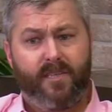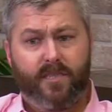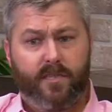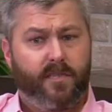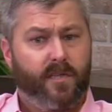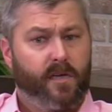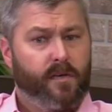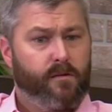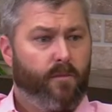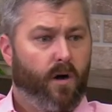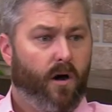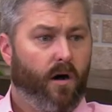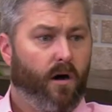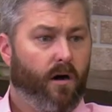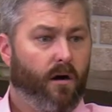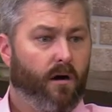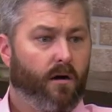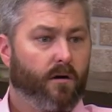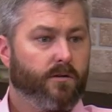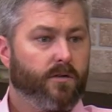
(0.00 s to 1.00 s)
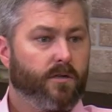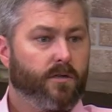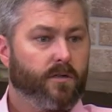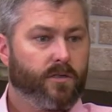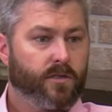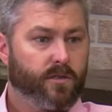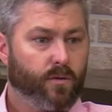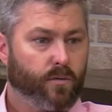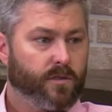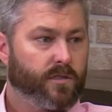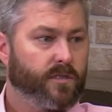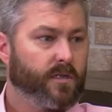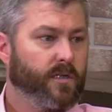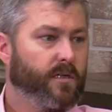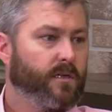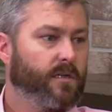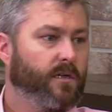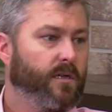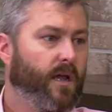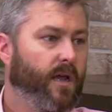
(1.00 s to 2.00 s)
And some are
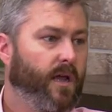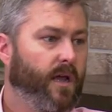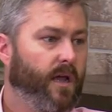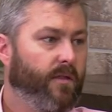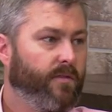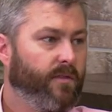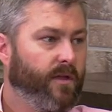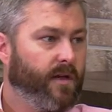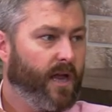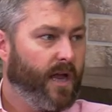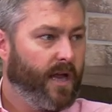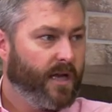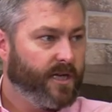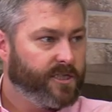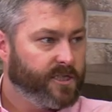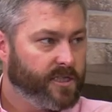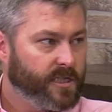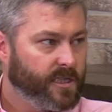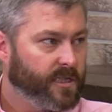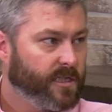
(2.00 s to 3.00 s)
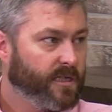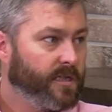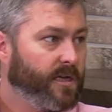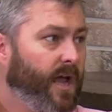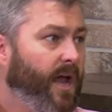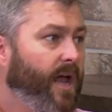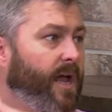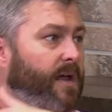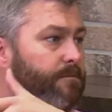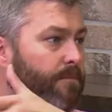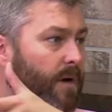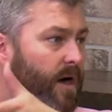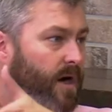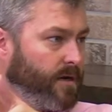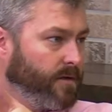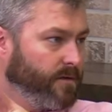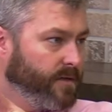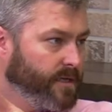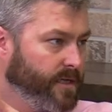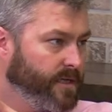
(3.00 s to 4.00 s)
sourcing it and then aging it and
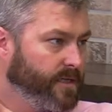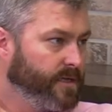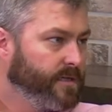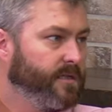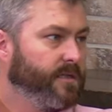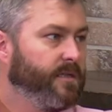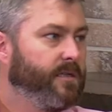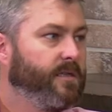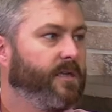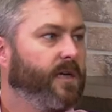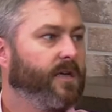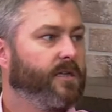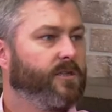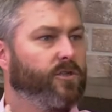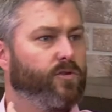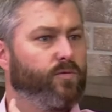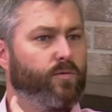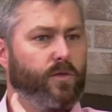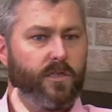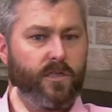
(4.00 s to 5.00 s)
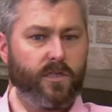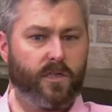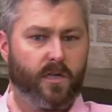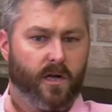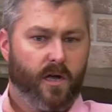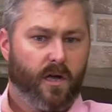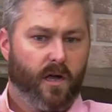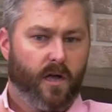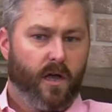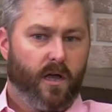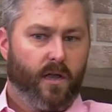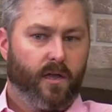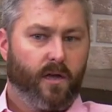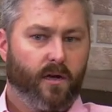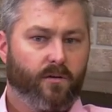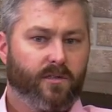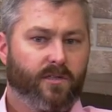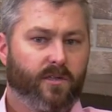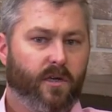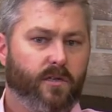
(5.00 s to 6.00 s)
bottling it in Texas, which, you
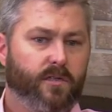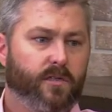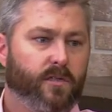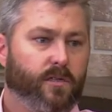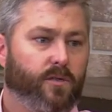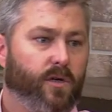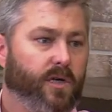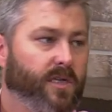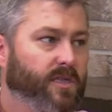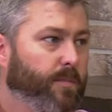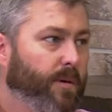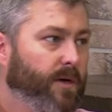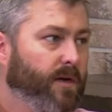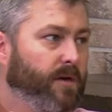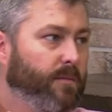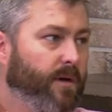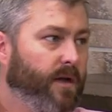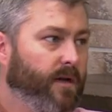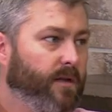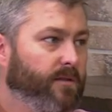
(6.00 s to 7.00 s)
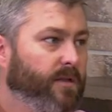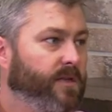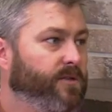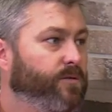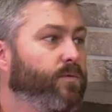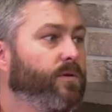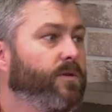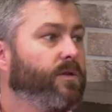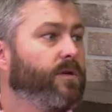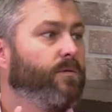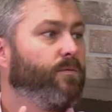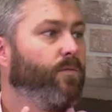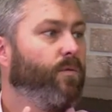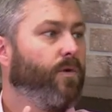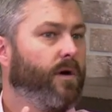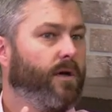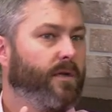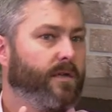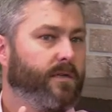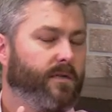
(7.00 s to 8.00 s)
know, as long as they're transparent about it, that's really
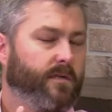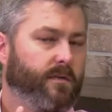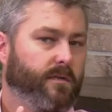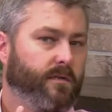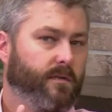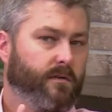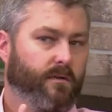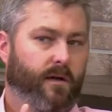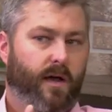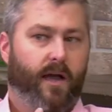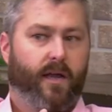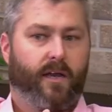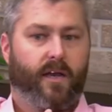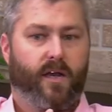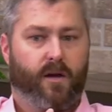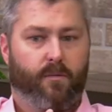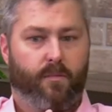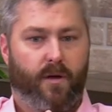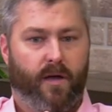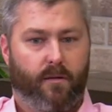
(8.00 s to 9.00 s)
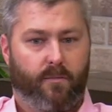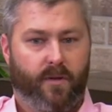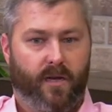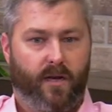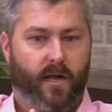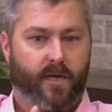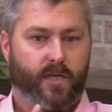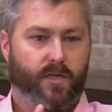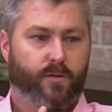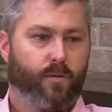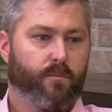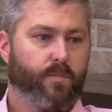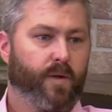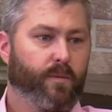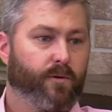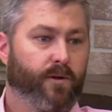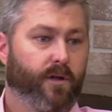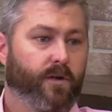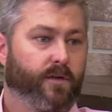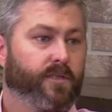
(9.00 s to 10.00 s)
what sure. I care about. I mean, I just want
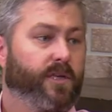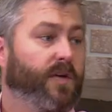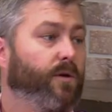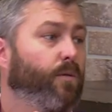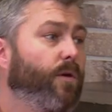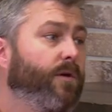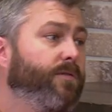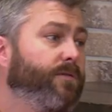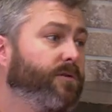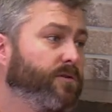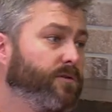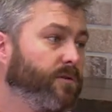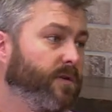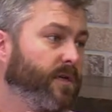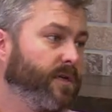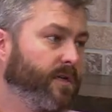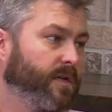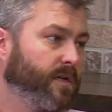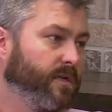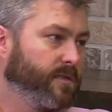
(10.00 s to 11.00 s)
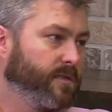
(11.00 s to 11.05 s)
people to understand what they're drinking.